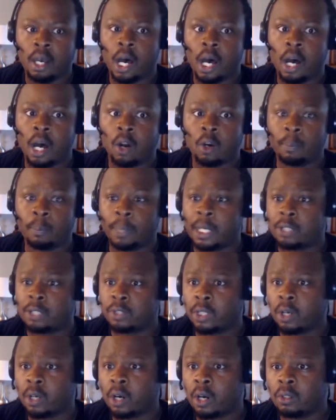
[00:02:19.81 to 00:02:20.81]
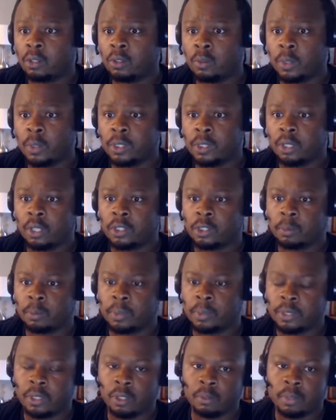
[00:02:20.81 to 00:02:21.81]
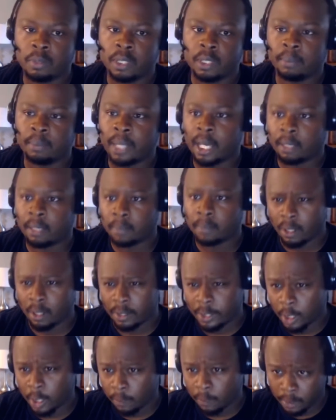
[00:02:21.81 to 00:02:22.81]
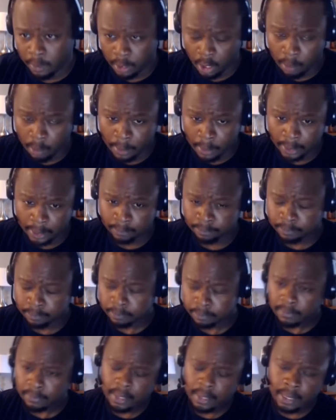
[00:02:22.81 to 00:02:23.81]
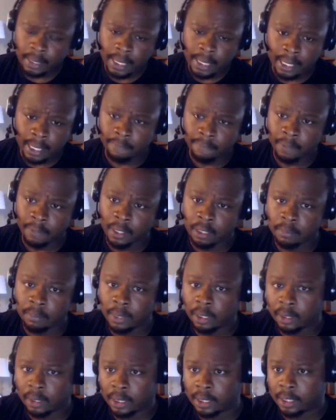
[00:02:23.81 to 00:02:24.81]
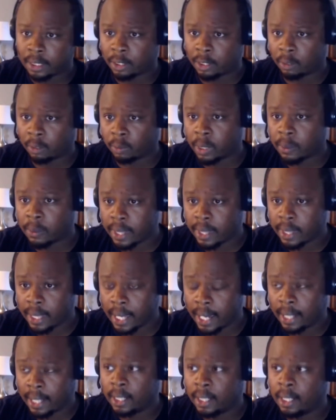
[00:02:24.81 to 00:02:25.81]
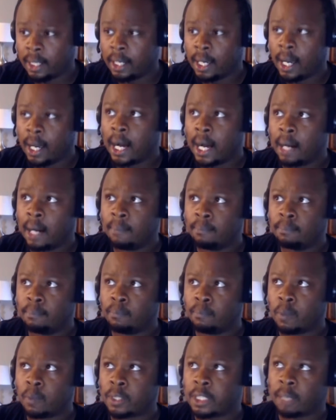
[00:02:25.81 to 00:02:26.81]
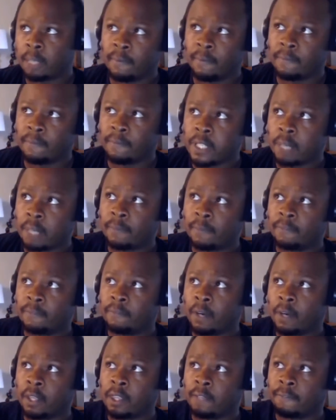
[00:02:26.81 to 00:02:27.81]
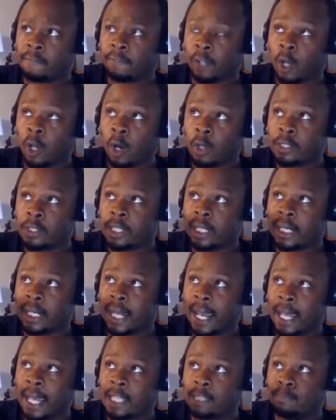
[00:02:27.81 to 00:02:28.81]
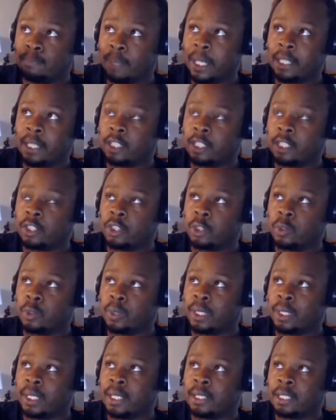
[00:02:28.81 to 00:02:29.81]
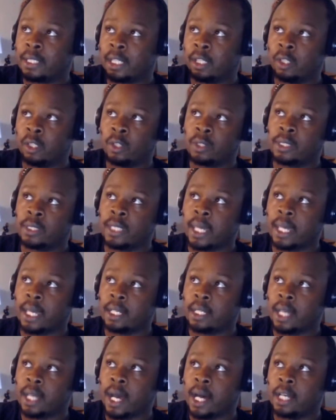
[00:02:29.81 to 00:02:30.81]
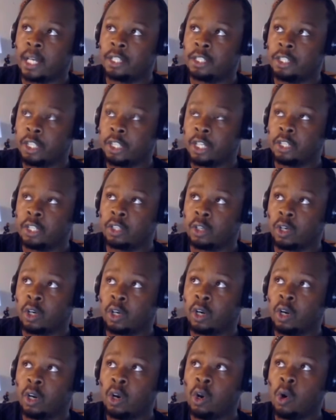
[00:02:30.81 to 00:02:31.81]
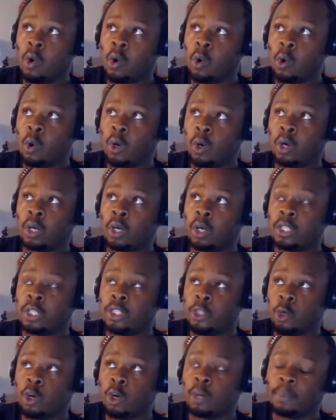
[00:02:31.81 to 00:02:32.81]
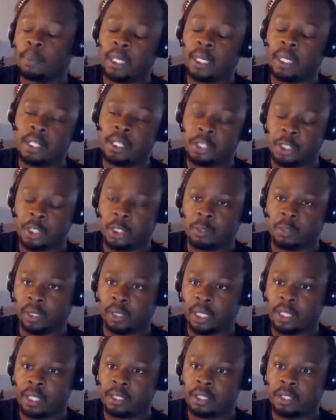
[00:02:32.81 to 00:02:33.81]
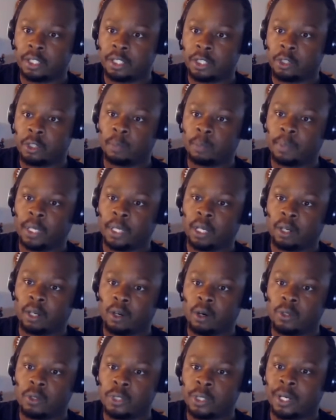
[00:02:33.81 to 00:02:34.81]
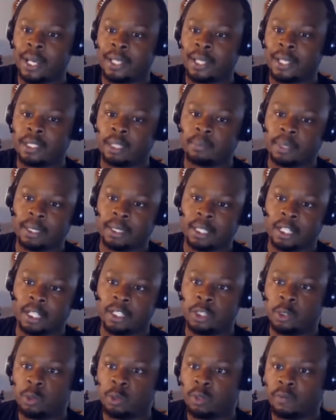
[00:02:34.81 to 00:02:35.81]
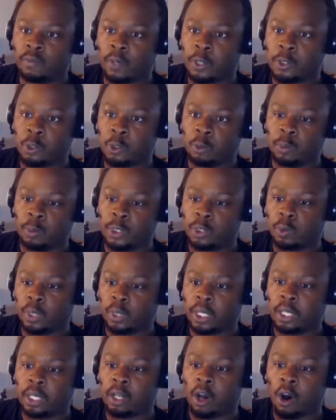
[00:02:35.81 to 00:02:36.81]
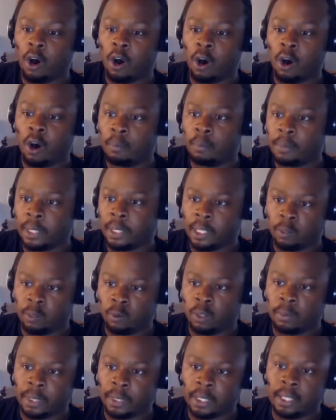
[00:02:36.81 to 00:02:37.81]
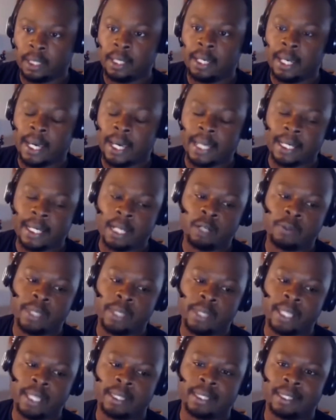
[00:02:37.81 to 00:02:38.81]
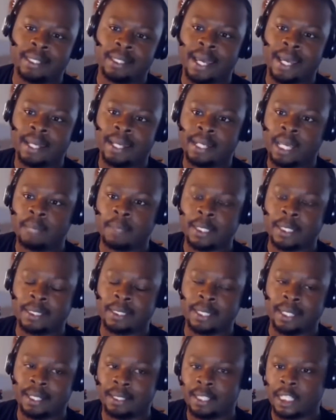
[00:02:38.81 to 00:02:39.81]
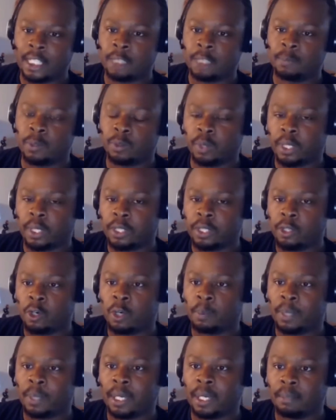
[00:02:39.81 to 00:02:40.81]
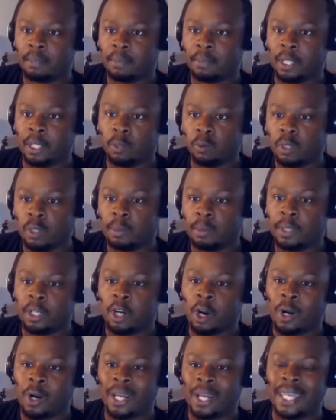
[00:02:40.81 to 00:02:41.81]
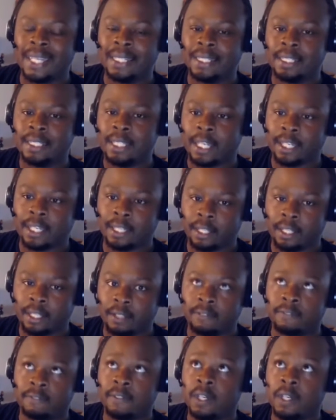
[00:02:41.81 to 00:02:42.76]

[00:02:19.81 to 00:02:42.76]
are patriarchal, which also presumes that Black men are self-determining. And I fundamentally disagree with that. Some of the flaws that it has baked into it is it looks at gender or European gender relations and European culture as something that is universal between all men and women. And I don't think that the dynamics that exist between European men and women are indicative